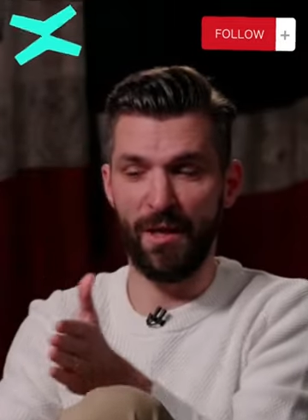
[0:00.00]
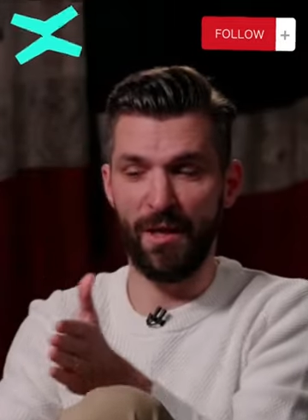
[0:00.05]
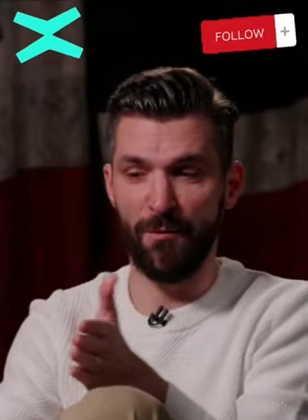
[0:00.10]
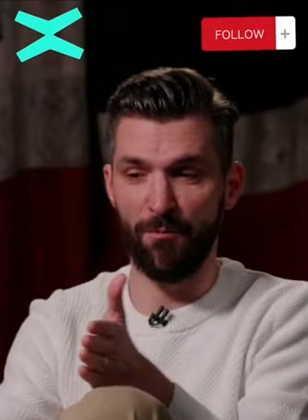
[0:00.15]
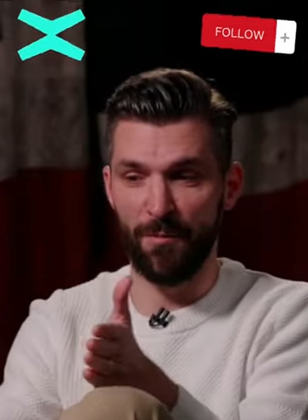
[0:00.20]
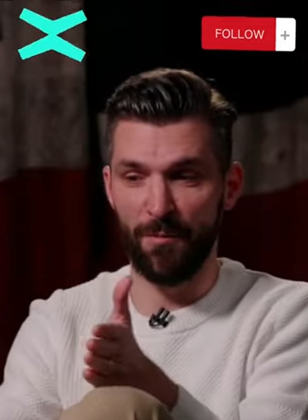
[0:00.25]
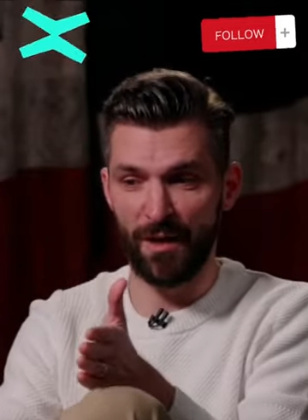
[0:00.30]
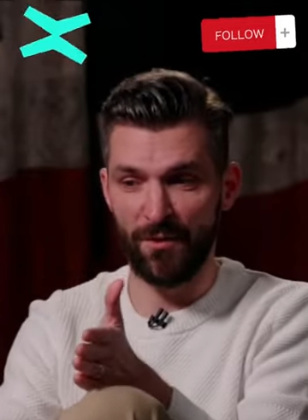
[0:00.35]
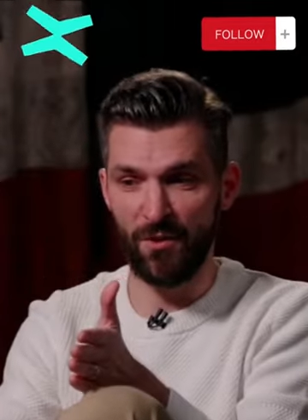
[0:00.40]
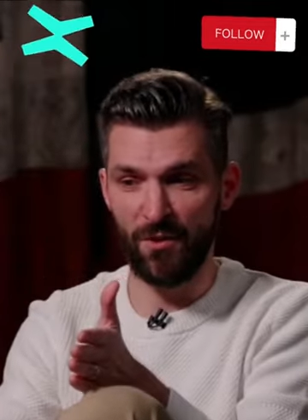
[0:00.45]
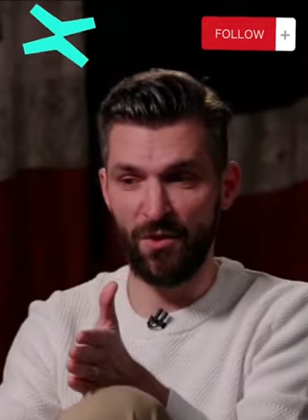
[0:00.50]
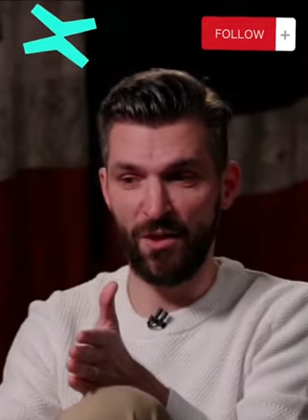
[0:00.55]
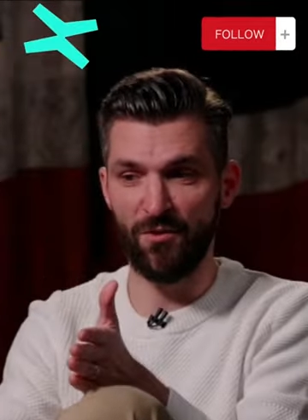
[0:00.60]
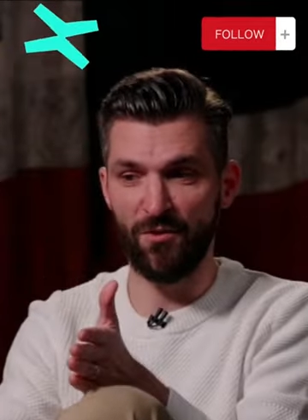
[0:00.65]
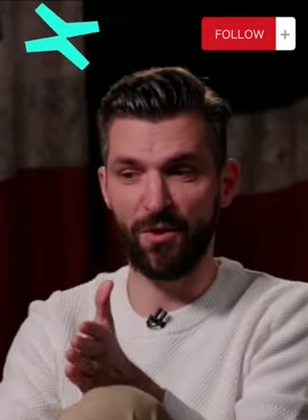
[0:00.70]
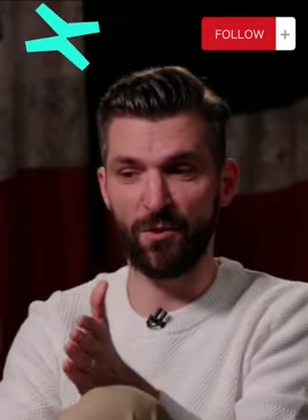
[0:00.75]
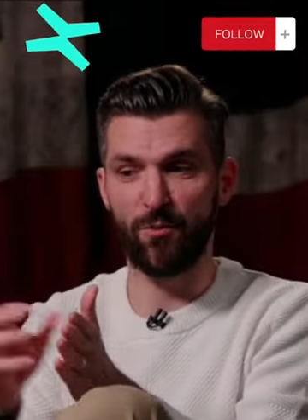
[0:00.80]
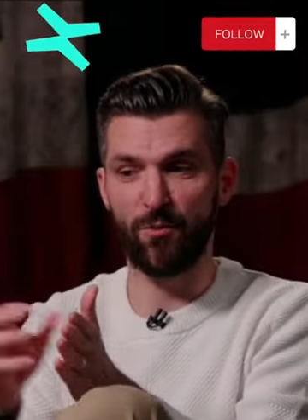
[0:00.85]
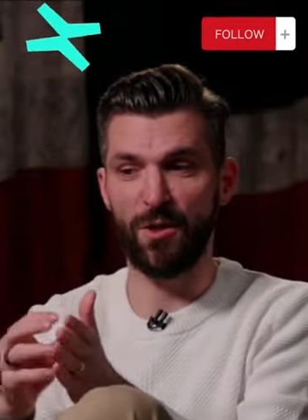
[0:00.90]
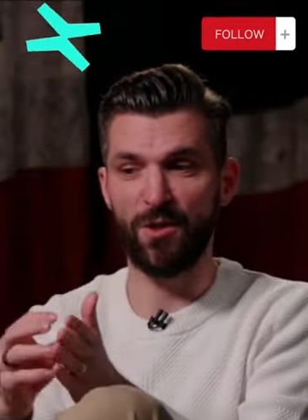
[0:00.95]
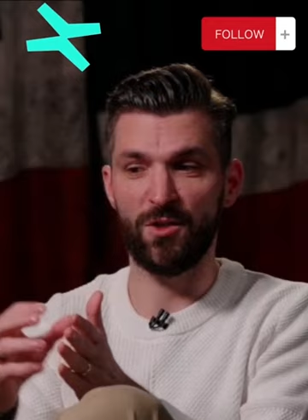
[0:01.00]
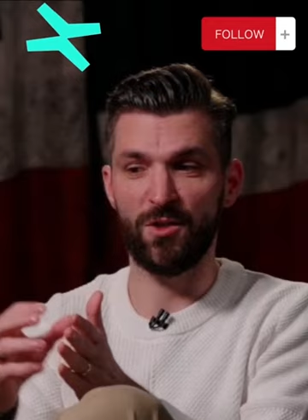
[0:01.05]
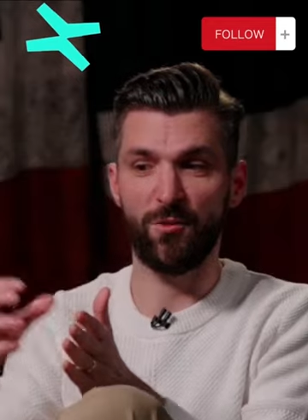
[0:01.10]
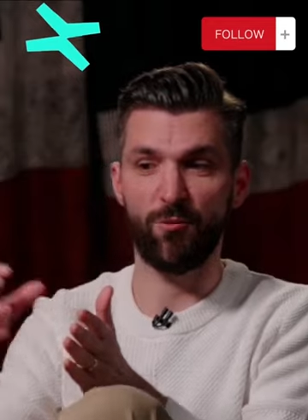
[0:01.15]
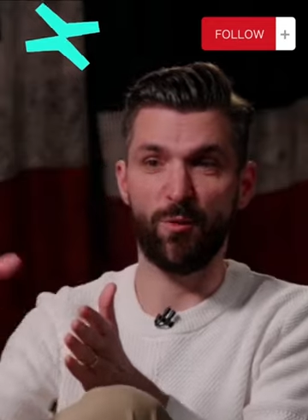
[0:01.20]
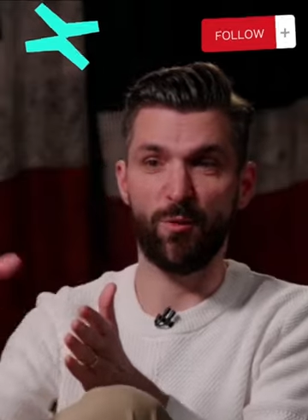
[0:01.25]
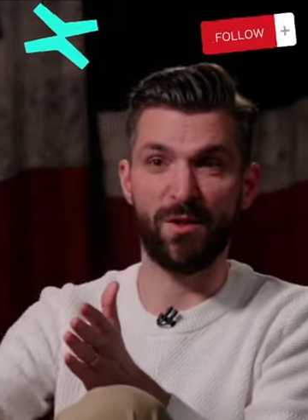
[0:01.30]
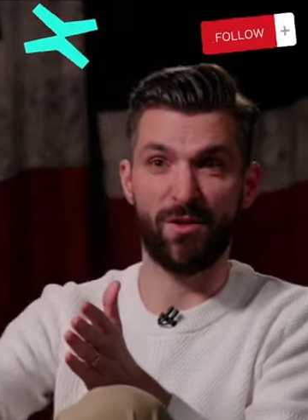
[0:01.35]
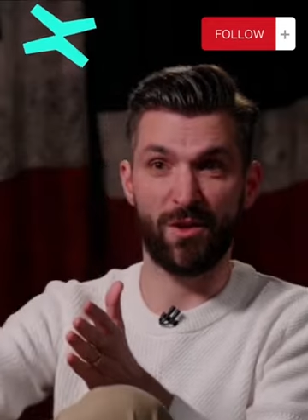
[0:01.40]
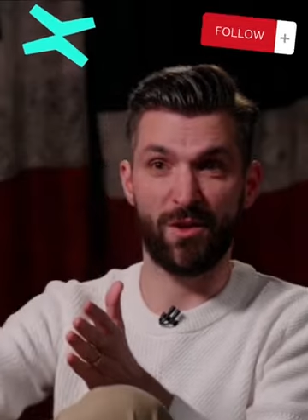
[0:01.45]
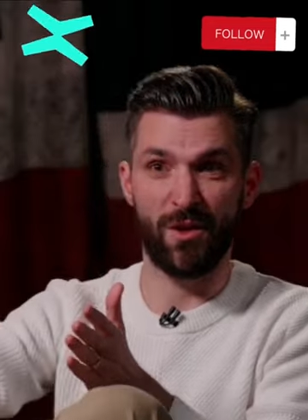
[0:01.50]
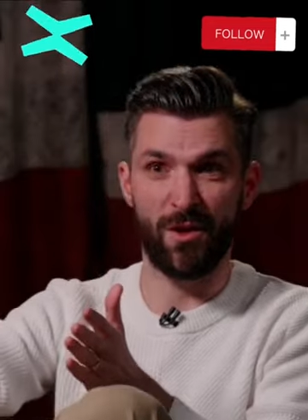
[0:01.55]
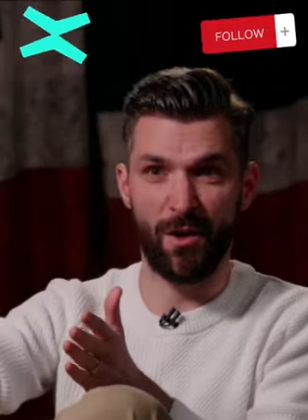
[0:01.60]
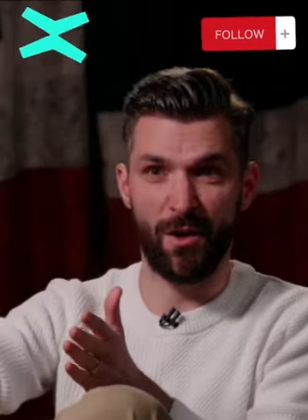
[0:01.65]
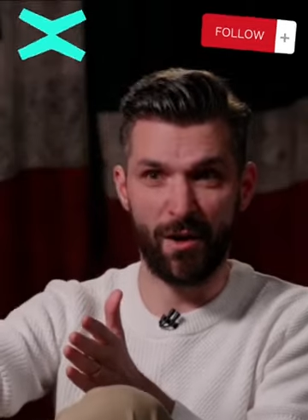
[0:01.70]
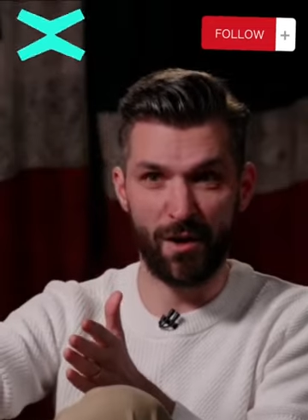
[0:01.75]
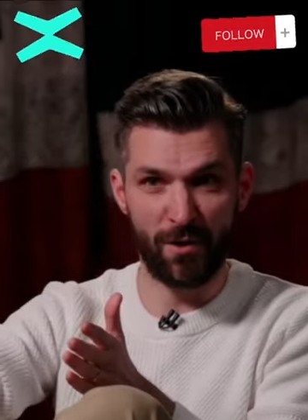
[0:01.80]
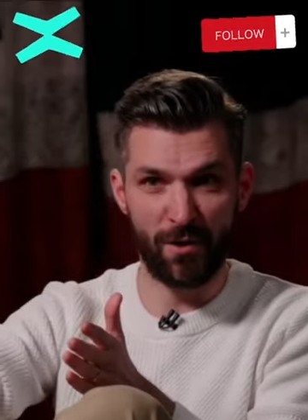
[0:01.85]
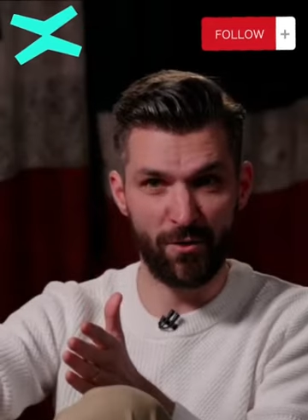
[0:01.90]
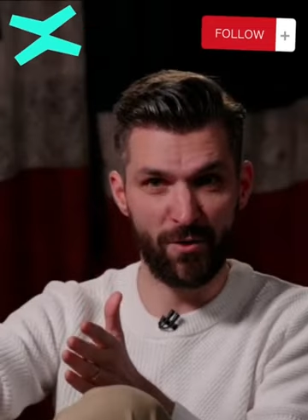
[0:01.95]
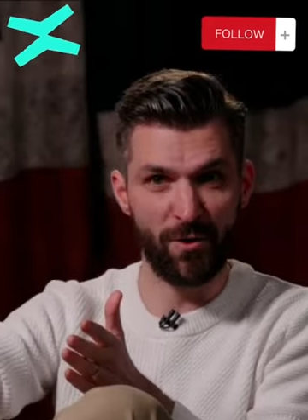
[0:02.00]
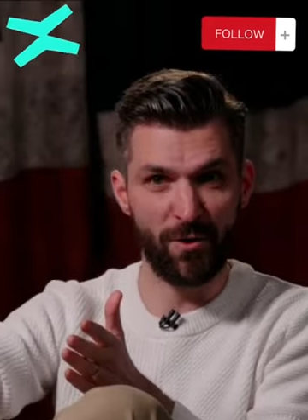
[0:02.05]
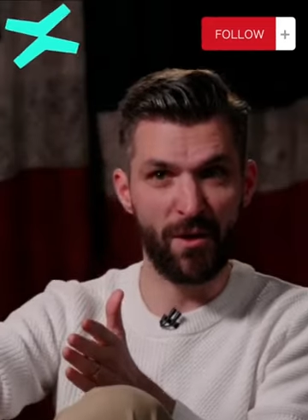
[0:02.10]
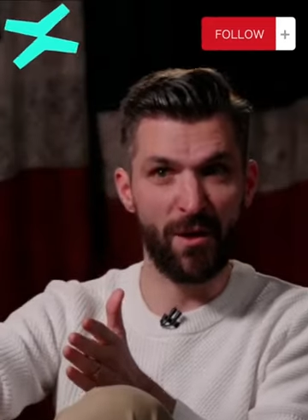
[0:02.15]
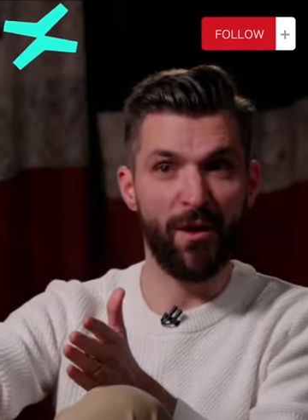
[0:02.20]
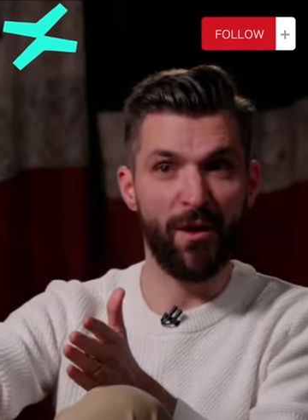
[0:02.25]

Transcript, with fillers: embedded integration with a card